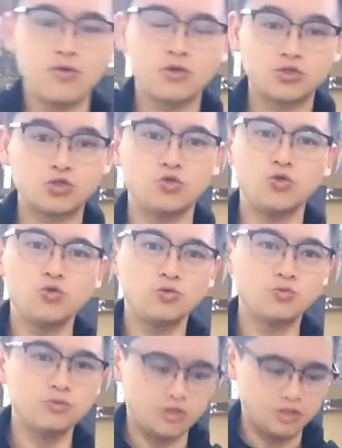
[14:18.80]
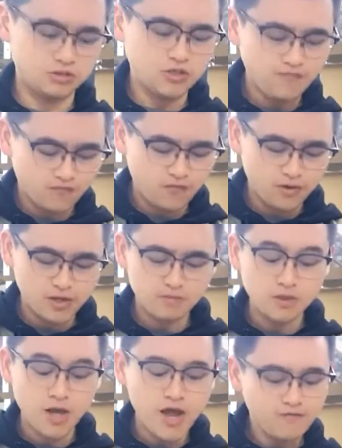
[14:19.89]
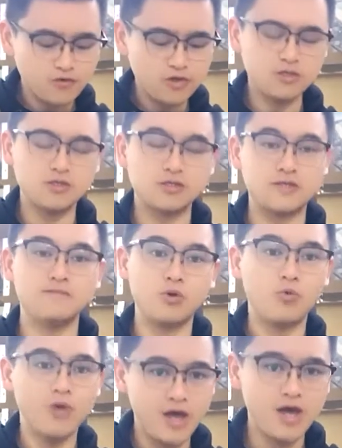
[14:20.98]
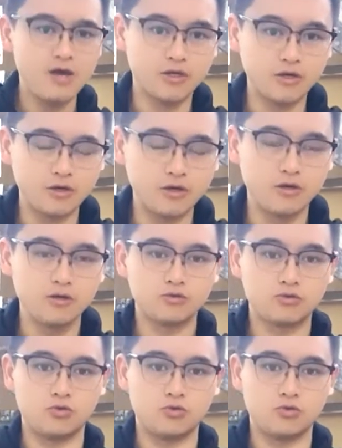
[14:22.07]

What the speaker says: you the different. Every the sample we have here. So.